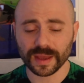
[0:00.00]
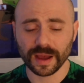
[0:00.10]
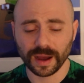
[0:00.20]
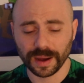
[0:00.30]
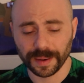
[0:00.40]

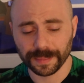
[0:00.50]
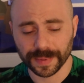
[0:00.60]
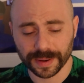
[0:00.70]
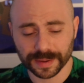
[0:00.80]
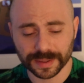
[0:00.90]

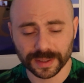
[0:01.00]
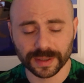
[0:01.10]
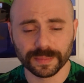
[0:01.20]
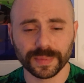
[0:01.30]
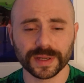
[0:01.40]

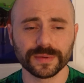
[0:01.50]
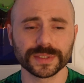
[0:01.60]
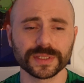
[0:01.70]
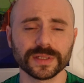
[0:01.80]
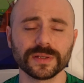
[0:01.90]
But it
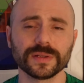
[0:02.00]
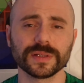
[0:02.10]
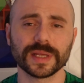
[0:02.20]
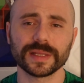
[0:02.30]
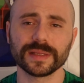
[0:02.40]
was a
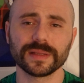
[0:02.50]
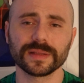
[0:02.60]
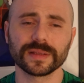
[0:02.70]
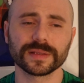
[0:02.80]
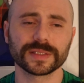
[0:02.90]
little,
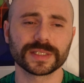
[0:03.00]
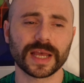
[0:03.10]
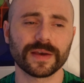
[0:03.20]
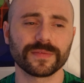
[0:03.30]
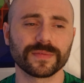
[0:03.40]
and the
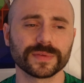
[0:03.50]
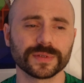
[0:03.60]
staff,